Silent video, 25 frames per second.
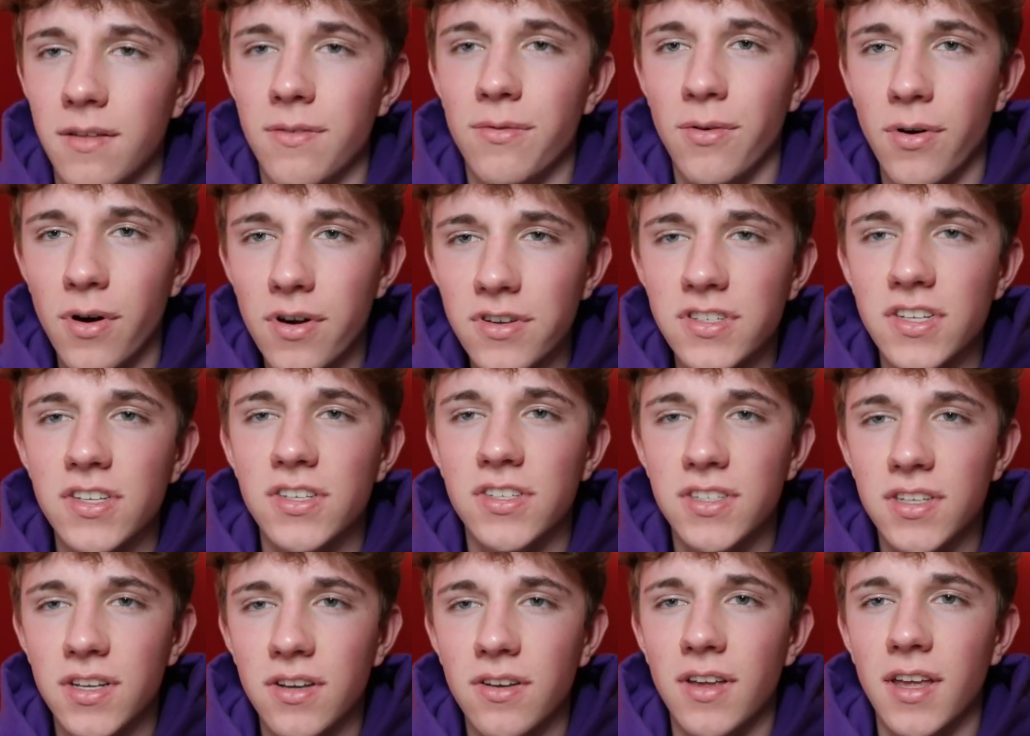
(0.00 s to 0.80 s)
The voice
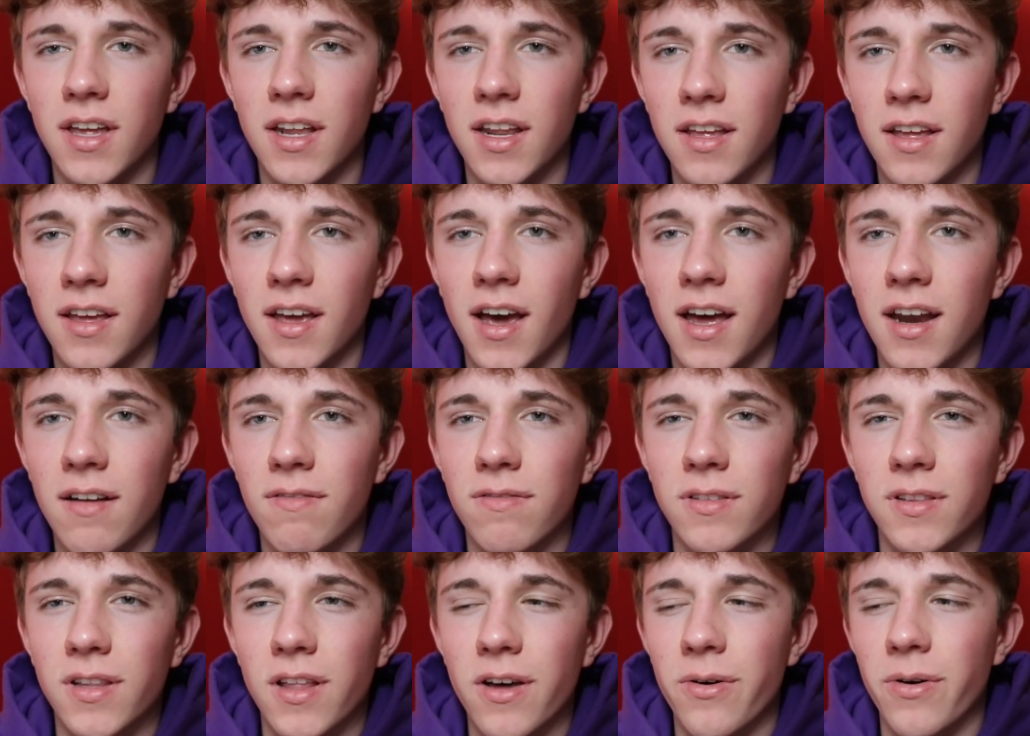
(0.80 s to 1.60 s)
is still getting kind
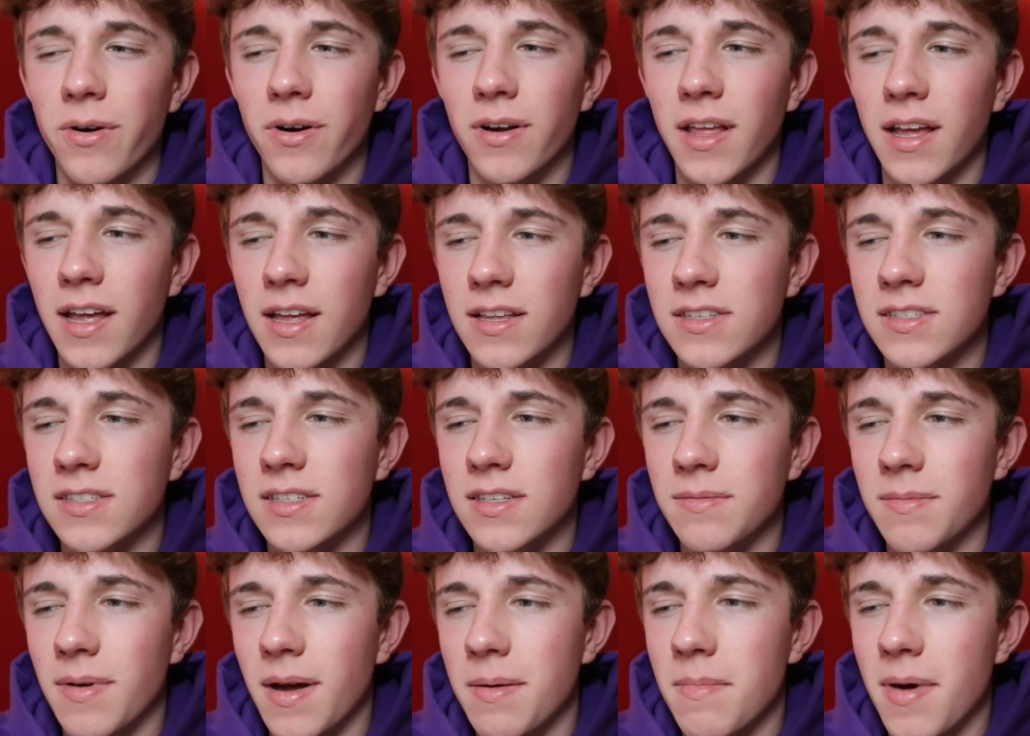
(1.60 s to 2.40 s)
of lower. Like,
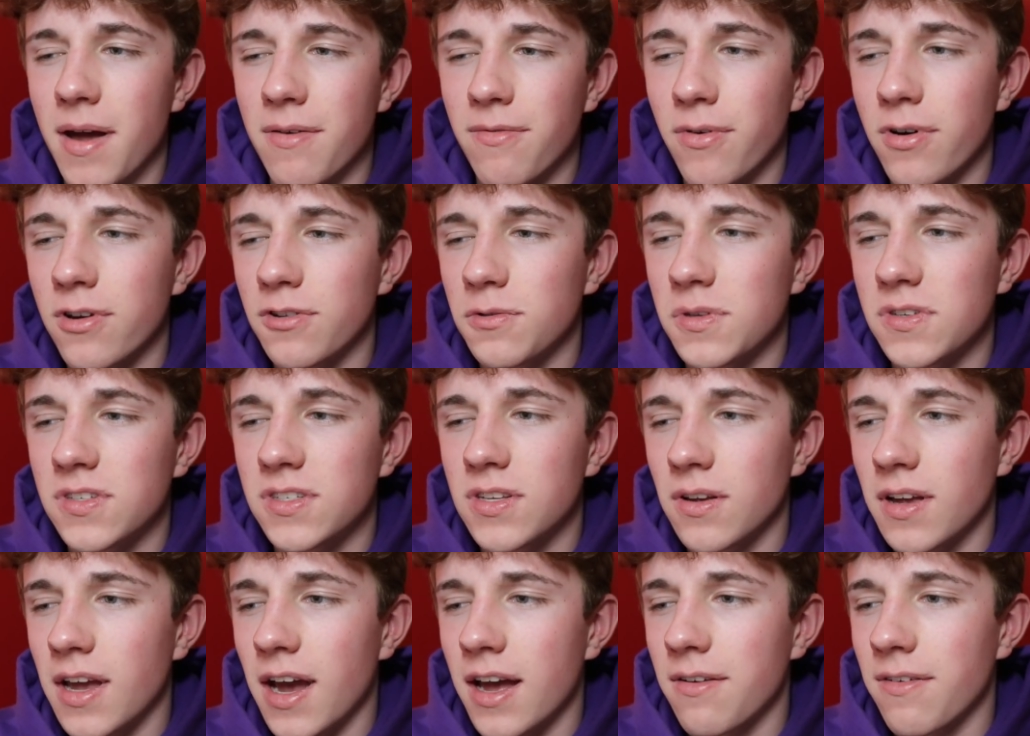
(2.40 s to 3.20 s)
it's my voice was
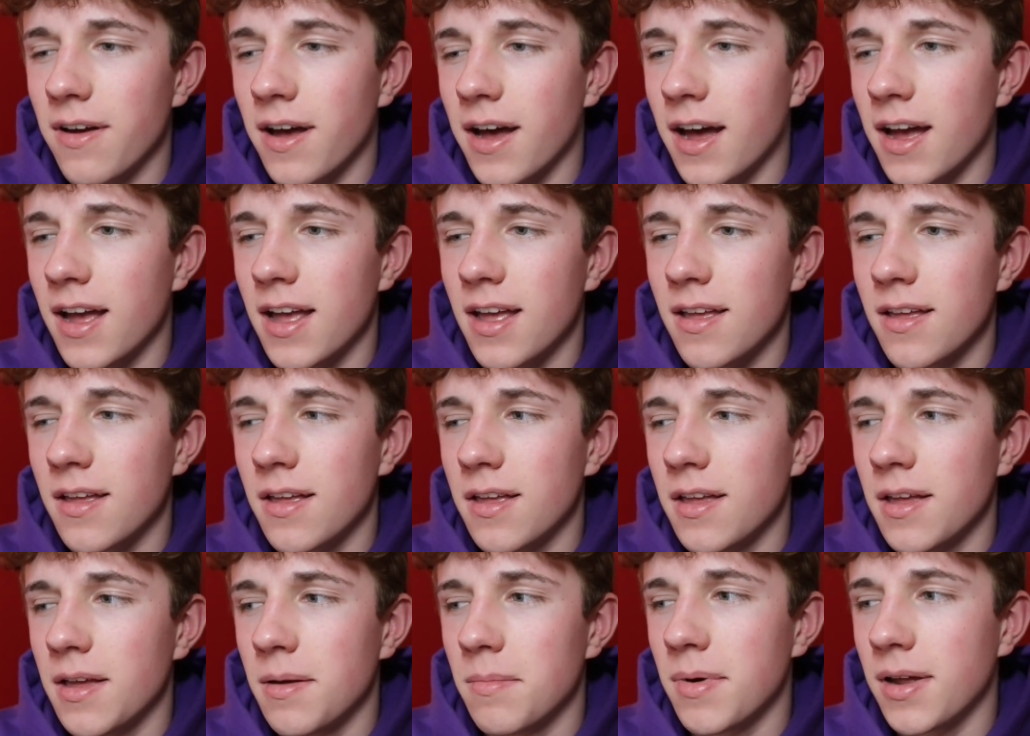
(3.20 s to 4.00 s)
still kind of high,
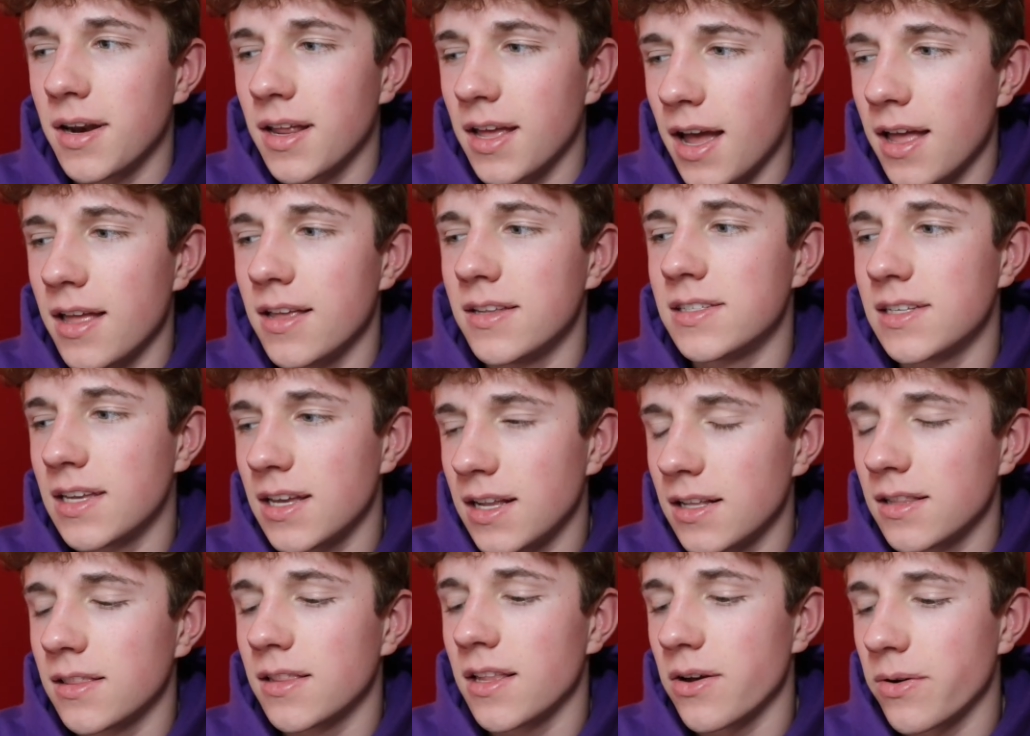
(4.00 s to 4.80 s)
but it's
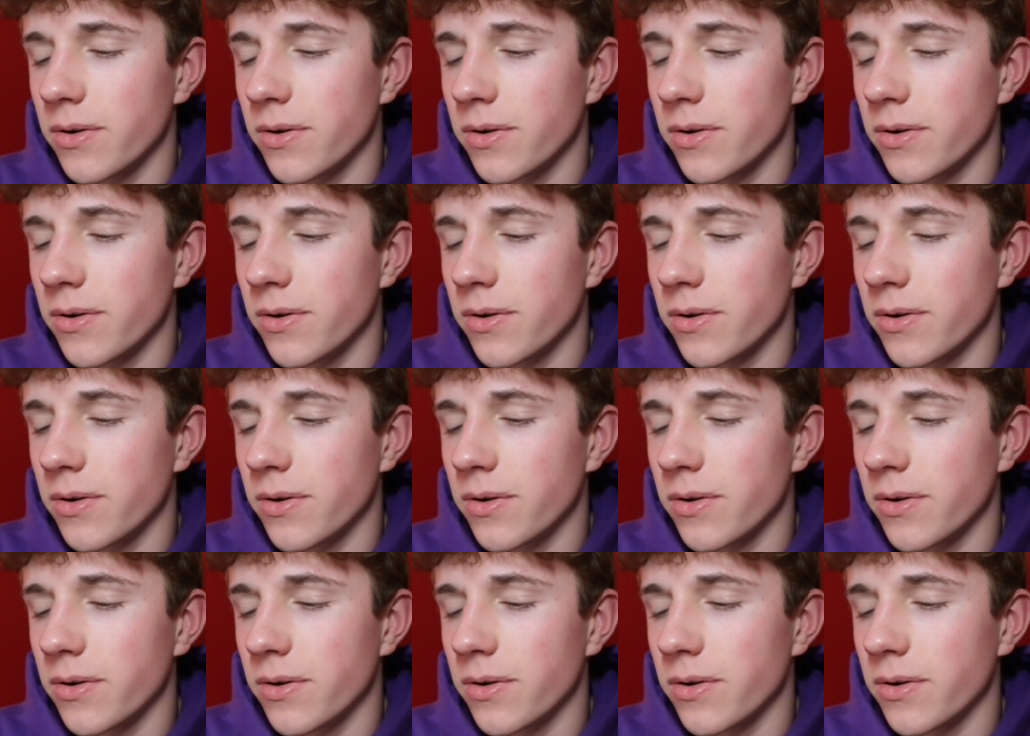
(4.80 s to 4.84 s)
getting